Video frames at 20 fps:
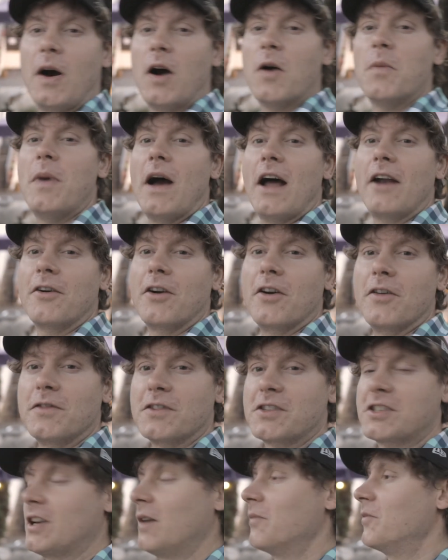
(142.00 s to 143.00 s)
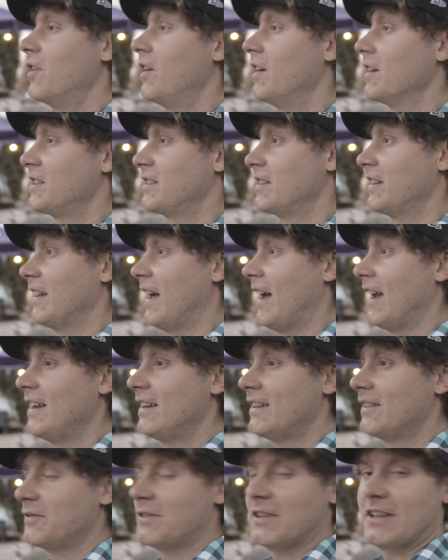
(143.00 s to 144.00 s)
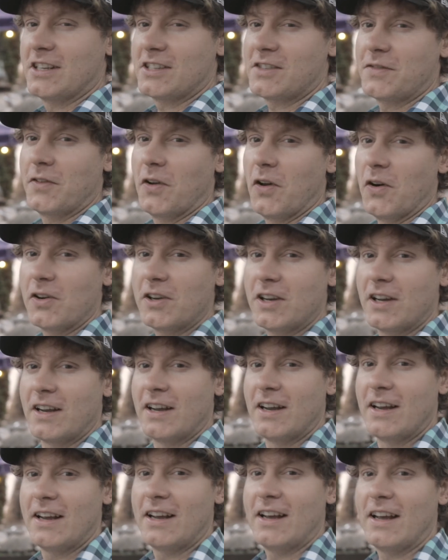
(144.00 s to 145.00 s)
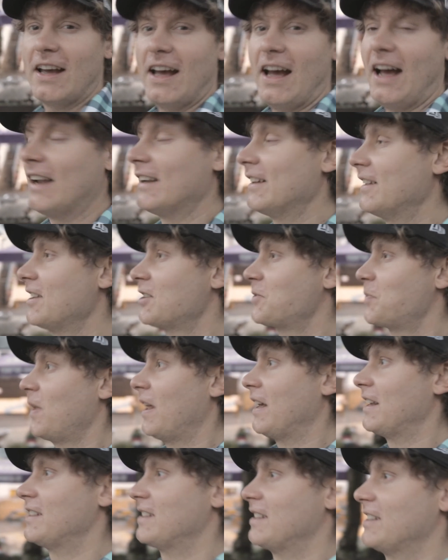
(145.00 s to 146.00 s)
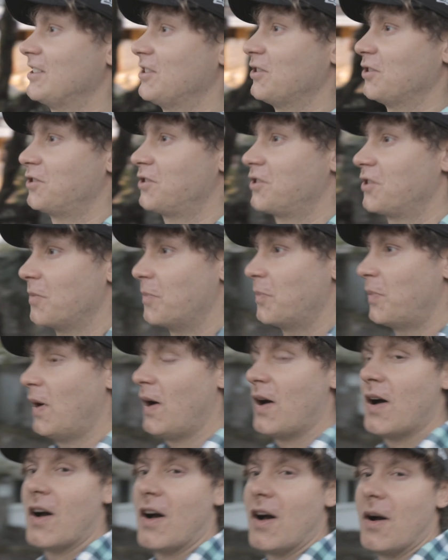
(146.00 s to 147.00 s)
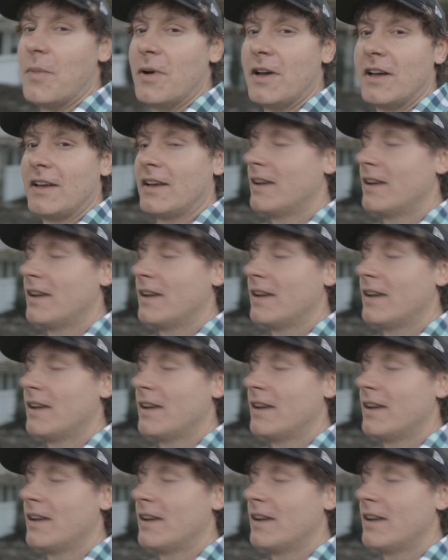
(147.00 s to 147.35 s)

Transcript: Polperro for sunrise today for this vlog, and this place is just superb.